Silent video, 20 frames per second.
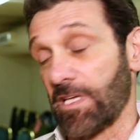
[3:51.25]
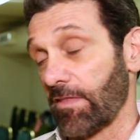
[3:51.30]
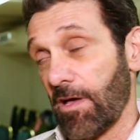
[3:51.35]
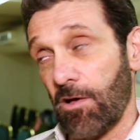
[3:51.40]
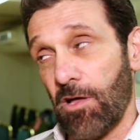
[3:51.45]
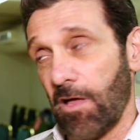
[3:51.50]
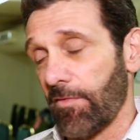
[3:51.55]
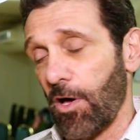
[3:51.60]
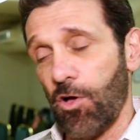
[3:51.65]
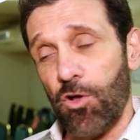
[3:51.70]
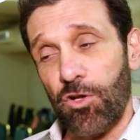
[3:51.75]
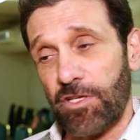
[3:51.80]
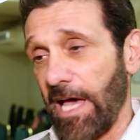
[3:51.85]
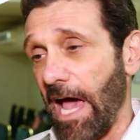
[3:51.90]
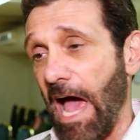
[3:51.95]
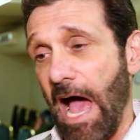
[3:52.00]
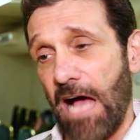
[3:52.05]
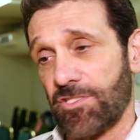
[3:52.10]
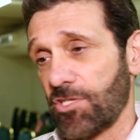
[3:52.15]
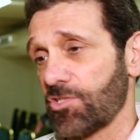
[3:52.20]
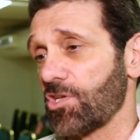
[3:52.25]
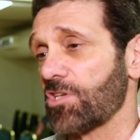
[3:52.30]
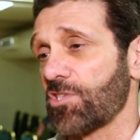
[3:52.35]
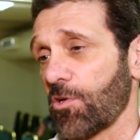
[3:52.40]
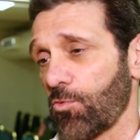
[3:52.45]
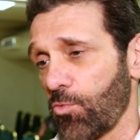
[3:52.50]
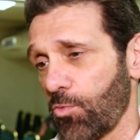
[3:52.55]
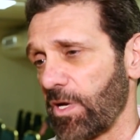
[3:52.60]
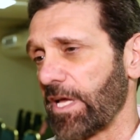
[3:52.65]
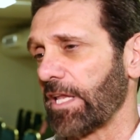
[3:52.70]
And the, the whole cast is just
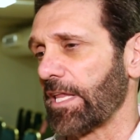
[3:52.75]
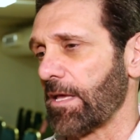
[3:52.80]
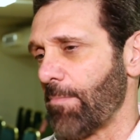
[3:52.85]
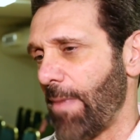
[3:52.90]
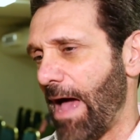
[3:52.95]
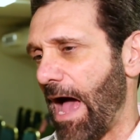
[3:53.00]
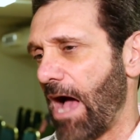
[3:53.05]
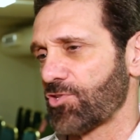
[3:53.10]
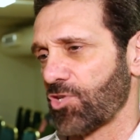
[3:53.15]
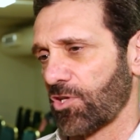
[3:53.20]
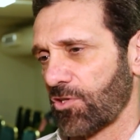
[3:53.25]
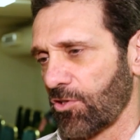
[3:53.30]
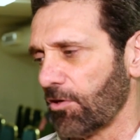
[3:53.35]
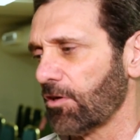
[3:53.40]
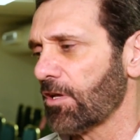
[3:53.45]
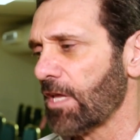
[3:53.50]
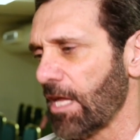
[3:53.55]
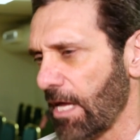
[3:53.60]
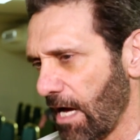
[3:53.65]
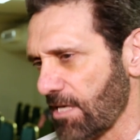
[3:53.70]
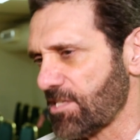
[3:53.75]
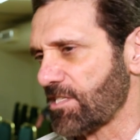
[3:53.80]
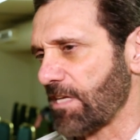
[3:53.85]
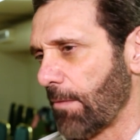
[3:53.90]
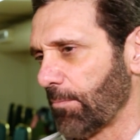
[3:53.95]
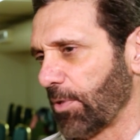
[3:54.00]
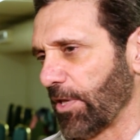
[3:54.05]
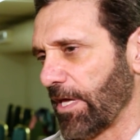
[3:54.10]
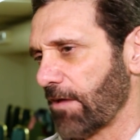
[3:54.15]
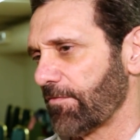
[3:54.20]
a really magical
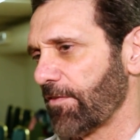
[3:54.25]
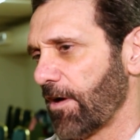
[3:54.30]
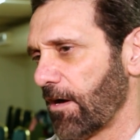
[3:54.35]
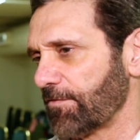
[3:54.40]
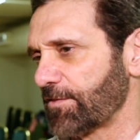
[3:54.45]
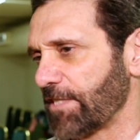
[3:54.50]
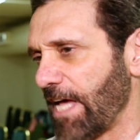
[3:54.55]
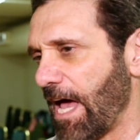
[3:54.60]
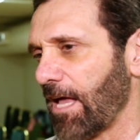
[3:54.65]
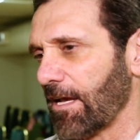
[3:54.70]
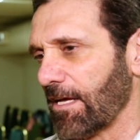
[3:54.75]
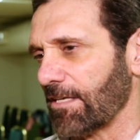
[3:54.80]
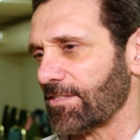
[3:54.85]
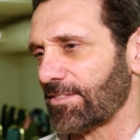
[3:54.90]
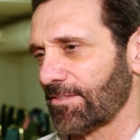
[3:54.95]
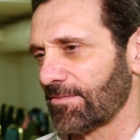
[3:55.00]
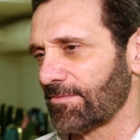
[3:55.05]
assembly of, of talent.